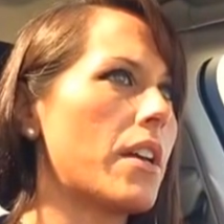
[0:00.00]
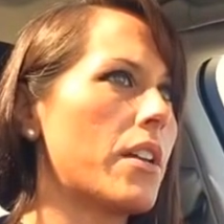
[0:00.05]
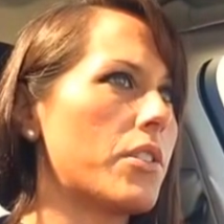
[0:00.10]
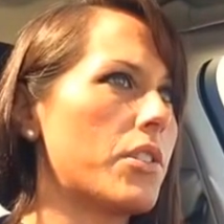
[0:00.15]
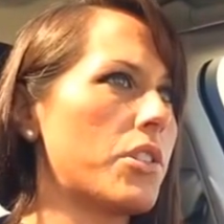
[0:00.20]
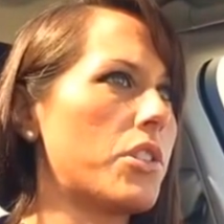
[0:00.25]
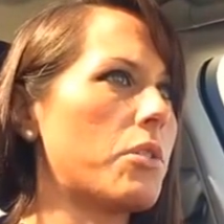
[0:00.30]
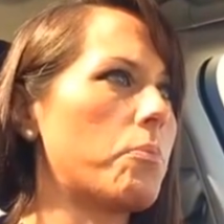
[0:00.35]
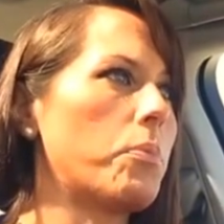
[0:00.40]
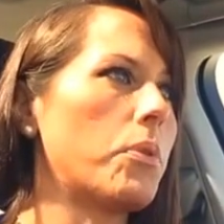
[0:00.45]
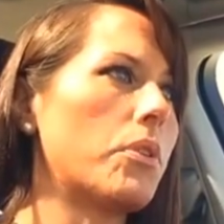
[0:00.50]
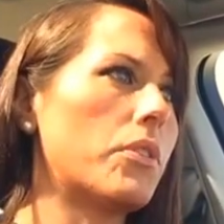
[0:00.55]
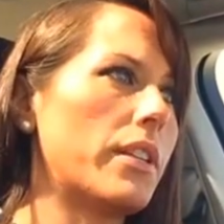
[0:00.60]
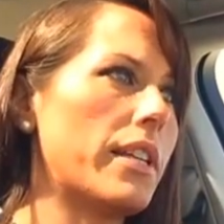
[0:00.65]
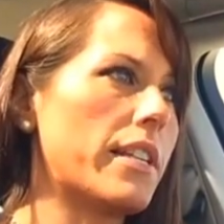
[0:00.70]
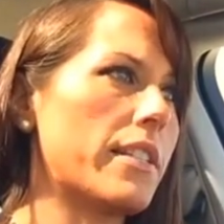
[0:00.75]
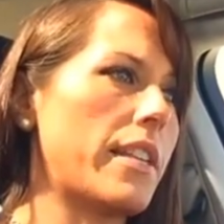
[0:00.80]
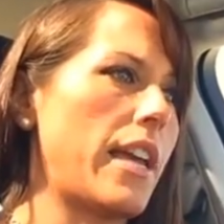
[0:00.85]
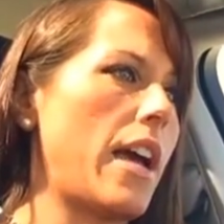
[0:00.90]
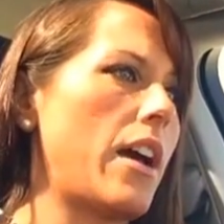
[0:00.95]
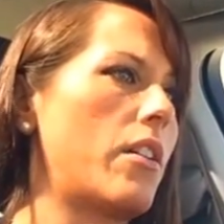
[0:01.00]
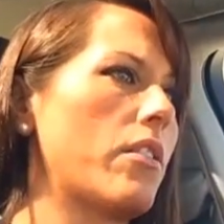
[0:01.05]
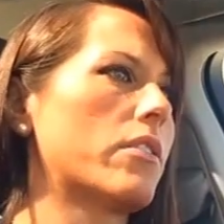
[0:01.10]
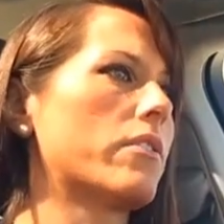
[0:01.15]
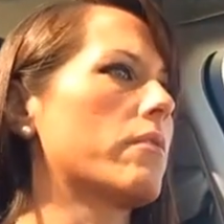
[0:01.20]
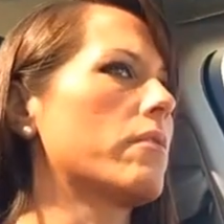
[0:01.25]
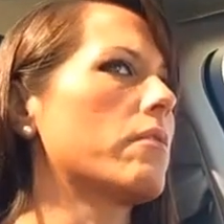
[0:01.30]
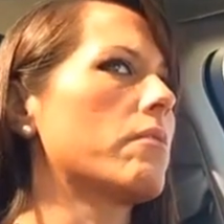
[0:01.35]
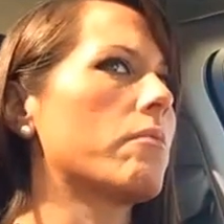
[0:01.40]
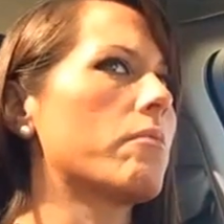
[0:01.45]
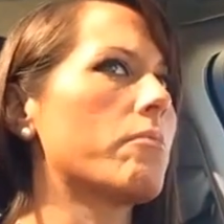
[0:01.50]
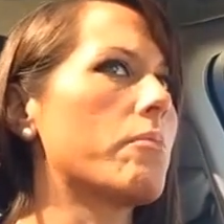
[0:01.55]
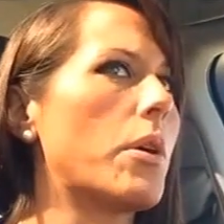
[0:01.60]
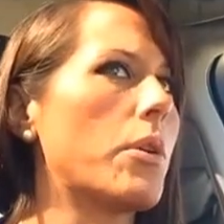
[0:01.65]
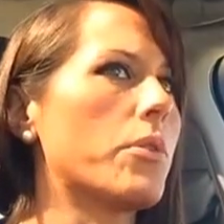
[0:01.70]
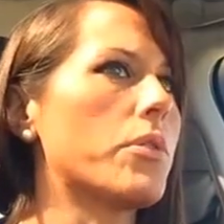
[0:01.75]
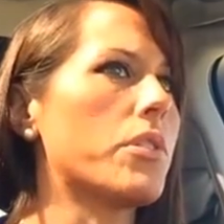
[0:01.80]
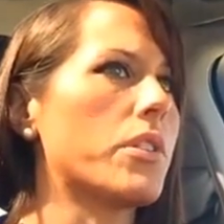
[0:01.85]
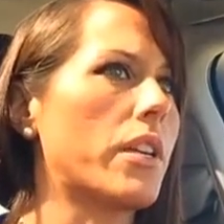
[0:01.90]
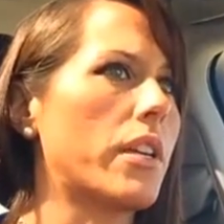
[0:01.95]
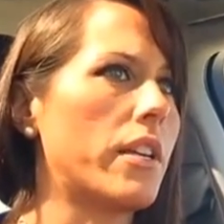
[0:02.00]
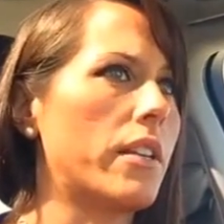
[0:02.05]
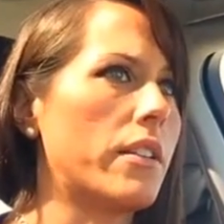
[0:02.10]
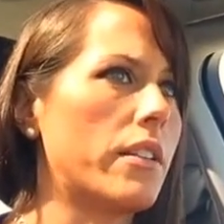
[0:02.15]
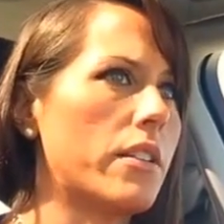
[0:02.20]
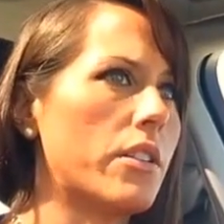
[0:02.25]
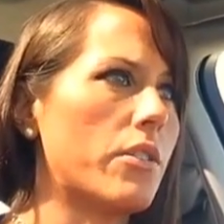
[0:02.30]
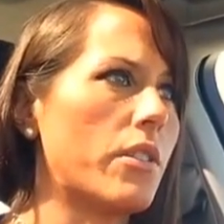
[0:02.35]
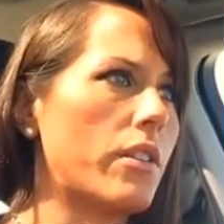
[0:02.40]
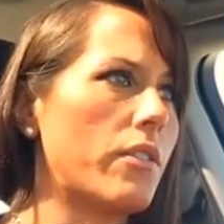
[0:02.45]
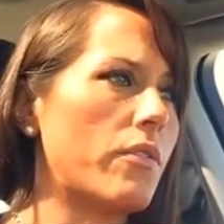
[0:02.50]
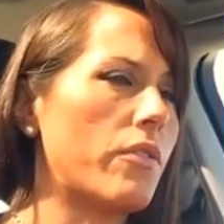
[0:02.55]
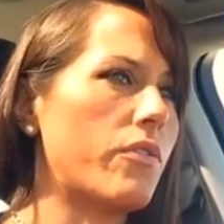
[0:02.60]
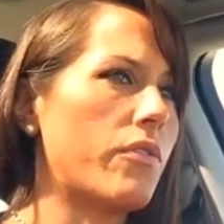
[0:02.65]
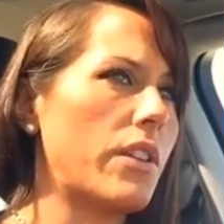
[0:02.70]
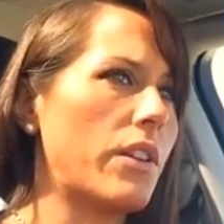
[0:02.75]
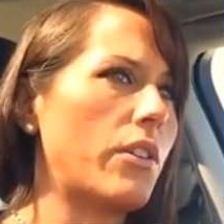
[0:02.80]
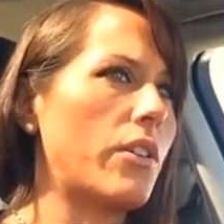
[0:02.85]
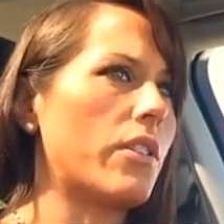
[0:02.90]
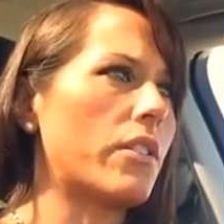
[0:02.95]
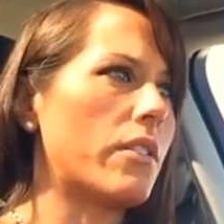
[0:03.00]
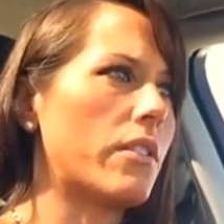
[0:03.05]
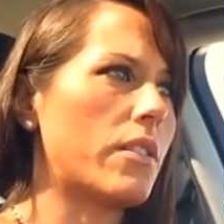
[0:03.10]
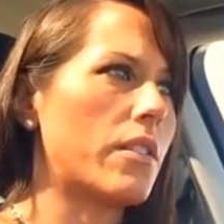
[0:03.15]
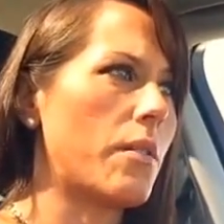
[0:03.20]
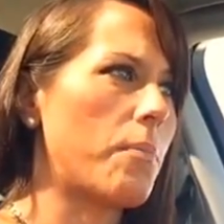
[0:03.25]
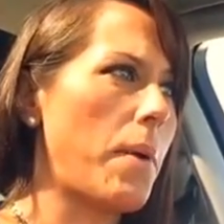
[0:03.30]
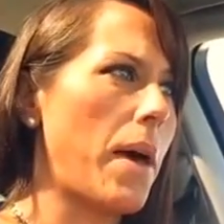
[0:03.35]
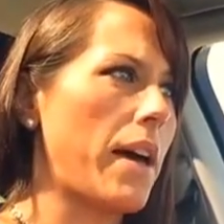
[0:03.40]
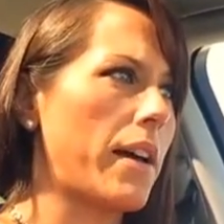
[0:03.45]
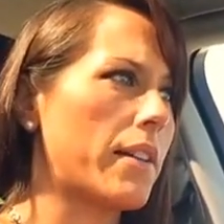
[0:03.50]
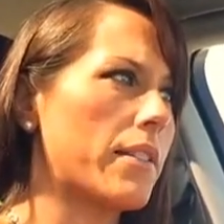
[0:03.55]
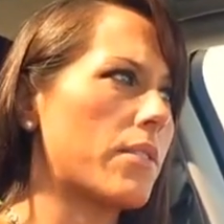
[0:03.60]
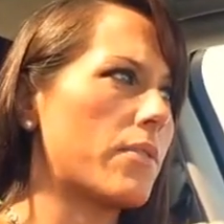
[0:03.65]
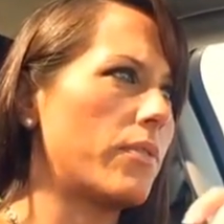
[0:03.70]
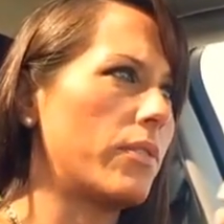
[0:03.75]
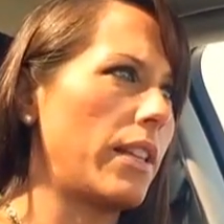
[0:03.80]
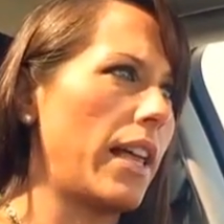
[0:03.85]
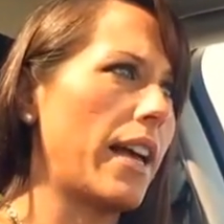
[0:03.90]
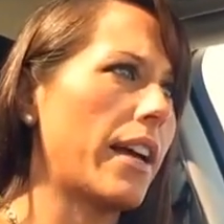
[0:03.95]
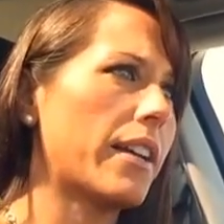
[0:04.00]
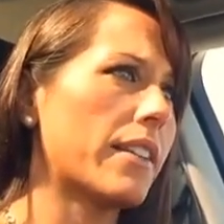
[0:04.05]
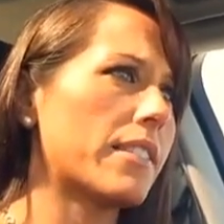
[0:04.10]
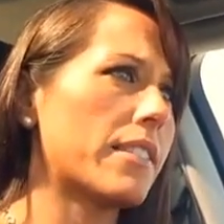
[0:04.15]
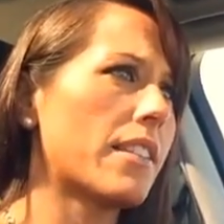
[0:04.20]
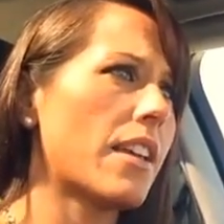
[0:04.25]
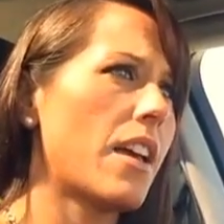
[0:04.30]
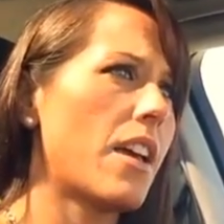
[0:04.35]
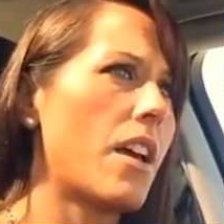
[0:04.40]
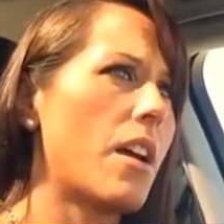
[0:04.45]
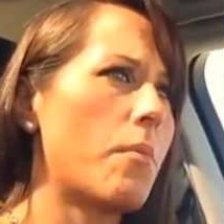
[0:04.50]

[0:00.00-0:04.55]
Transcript: just the pulling down motion, you can feel the pecs flex,